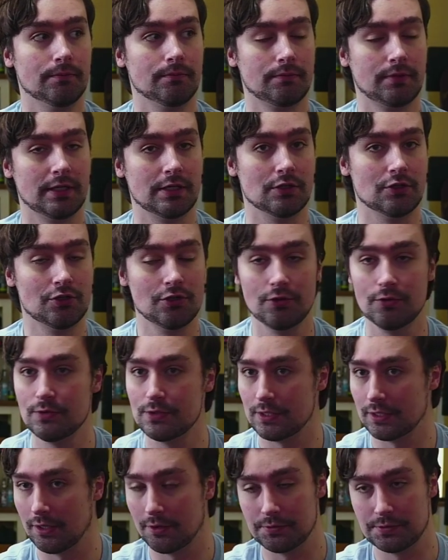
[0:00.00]
can choose
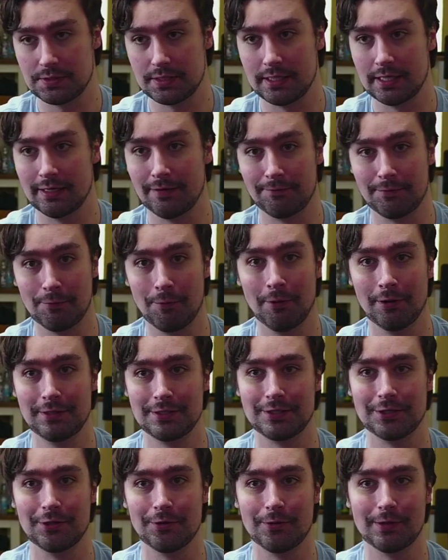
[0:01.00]
to go see it if you want to.